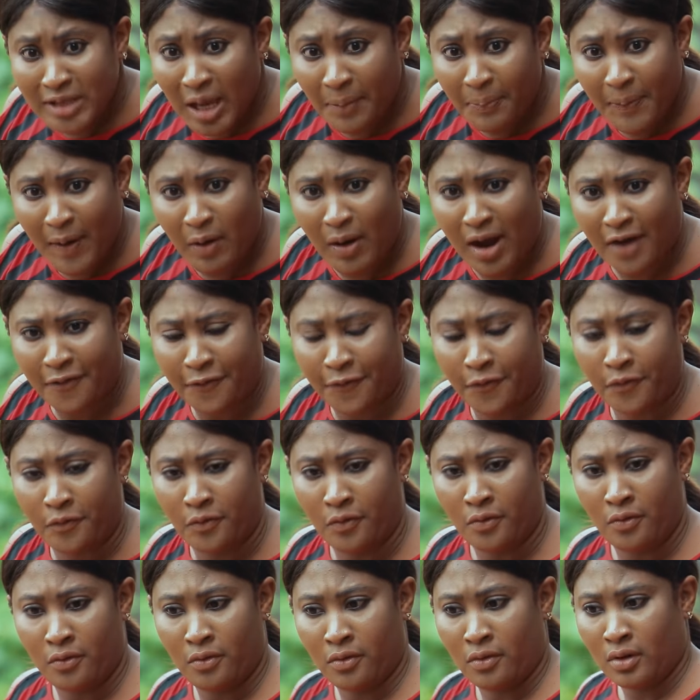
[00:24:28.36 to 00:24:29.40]
are powerful.
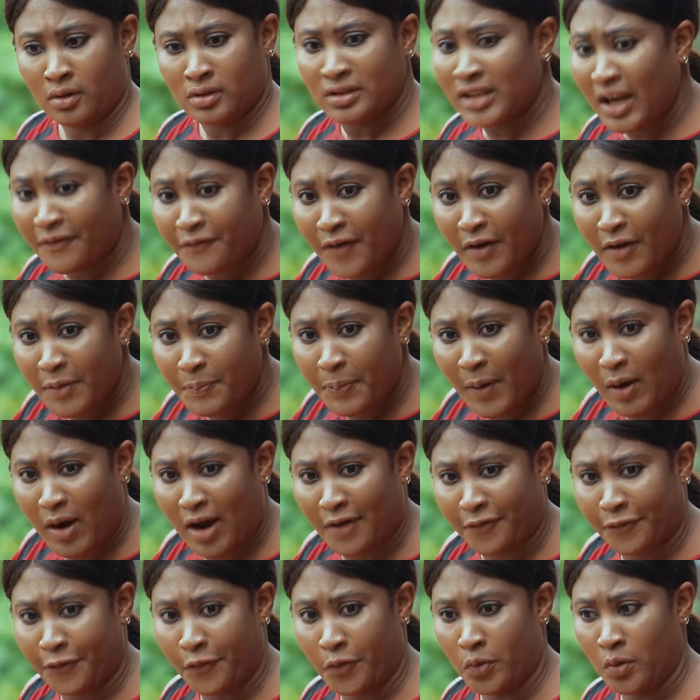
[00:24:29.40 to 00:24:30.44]
They are very
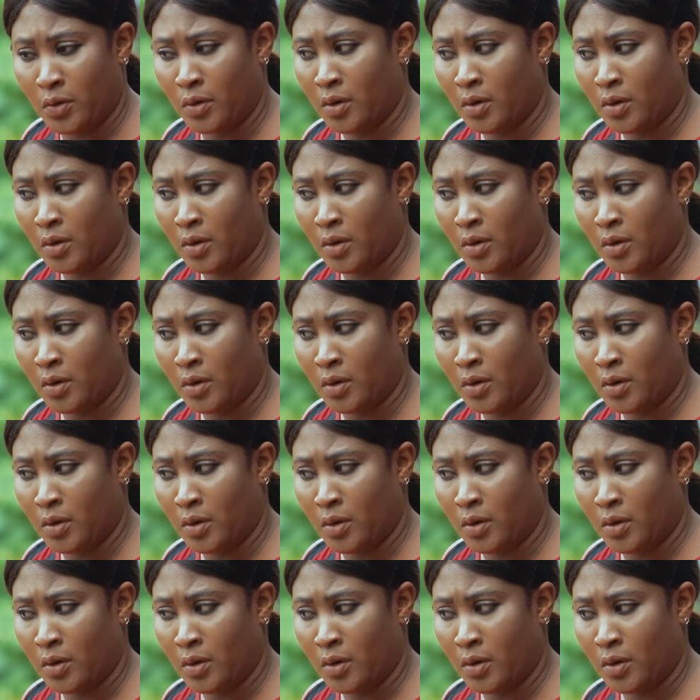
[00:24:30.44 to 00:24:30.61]
powerful.